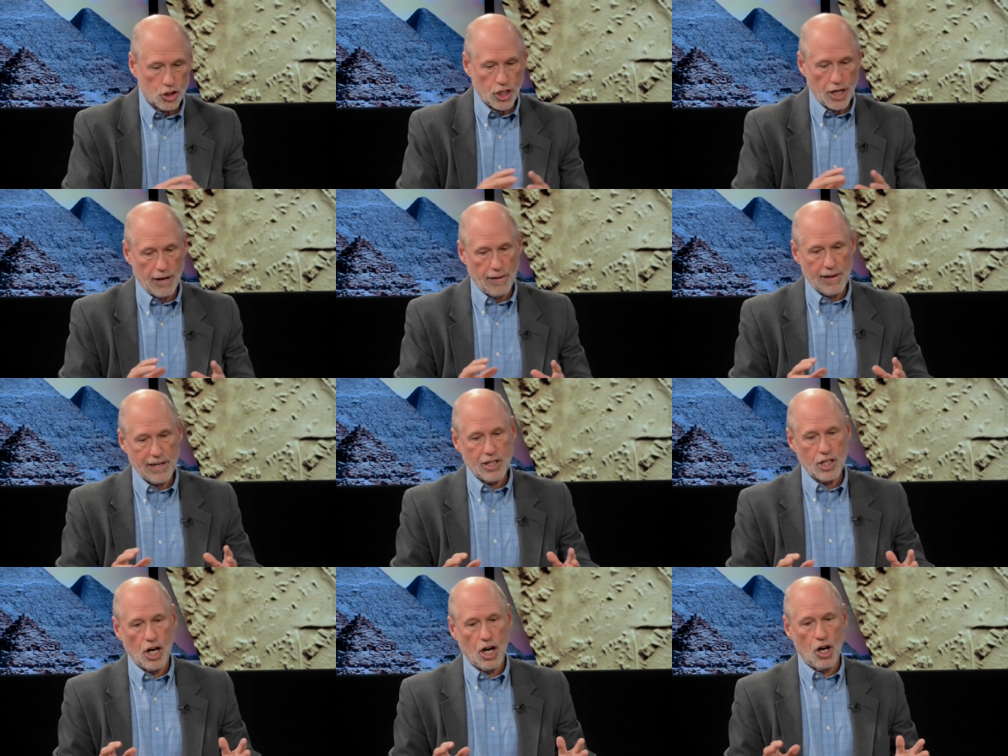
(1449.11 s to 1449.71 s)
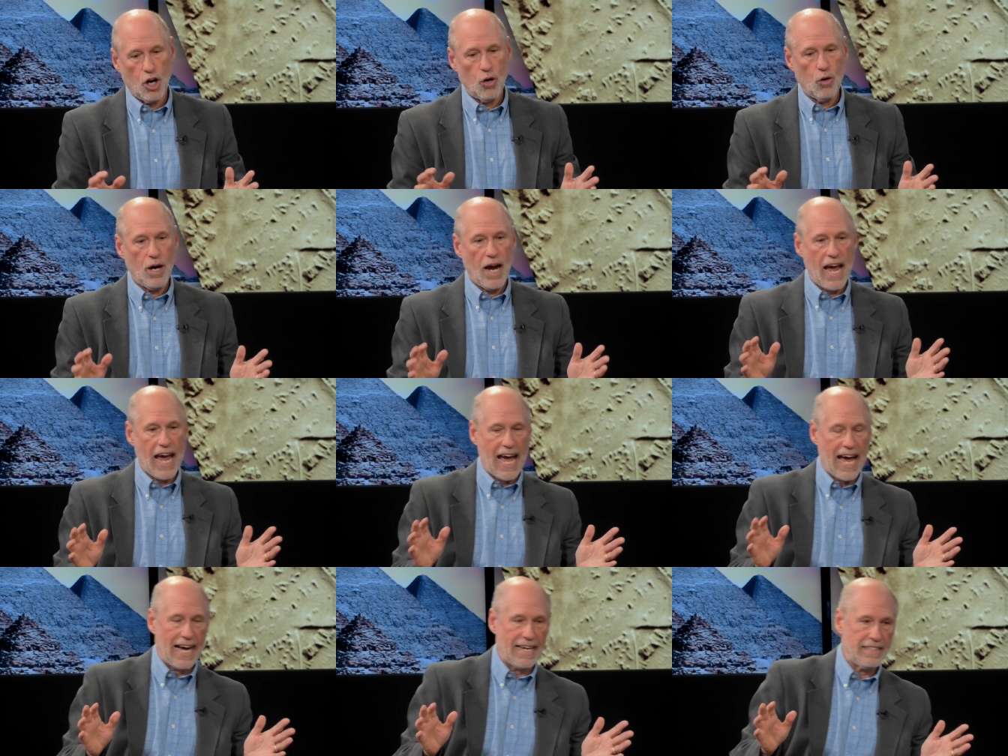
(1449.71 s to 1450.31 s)
Jericho
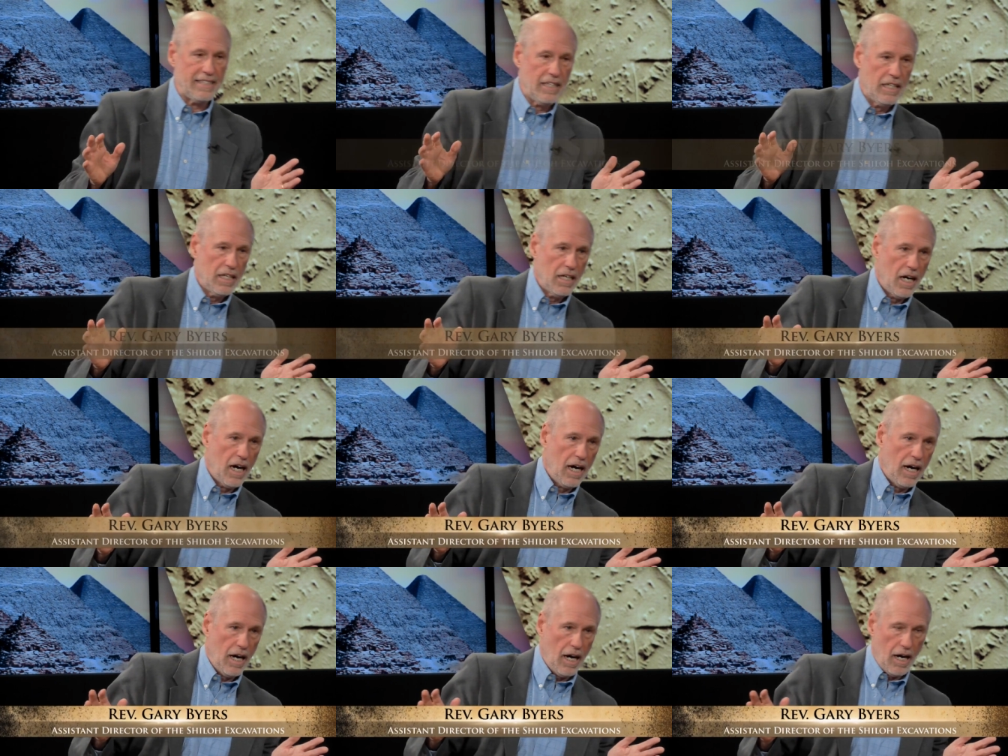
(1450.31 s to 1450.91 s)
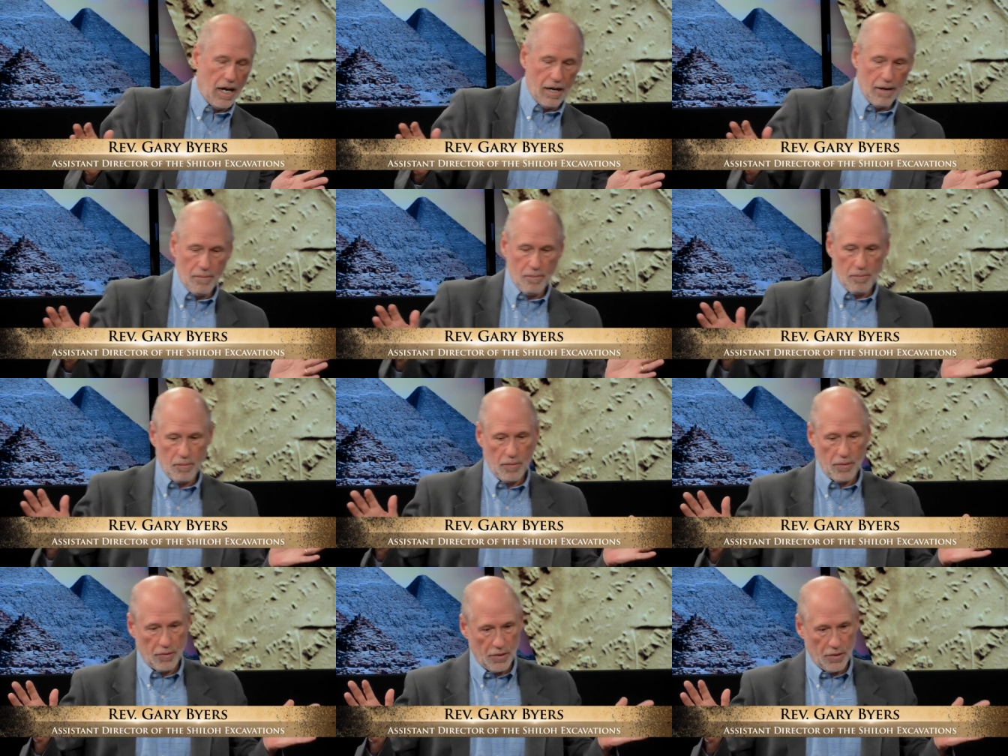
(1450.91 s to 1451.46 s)
had uh, um,